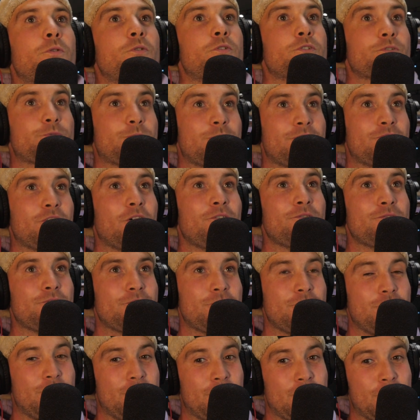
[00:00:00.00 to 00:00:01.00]
because we've gone
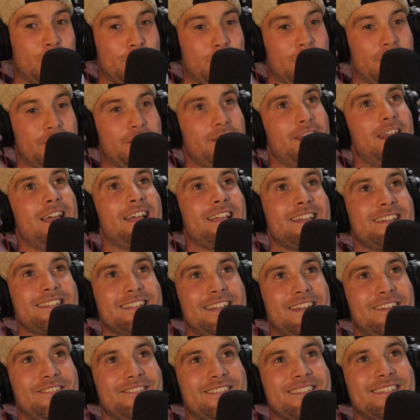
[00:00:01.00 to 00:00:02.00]
through a couple of the
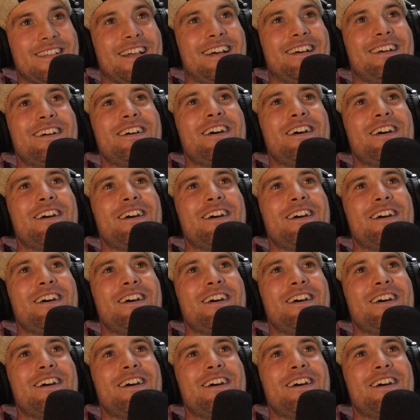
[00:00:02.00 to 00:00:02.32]
negatives.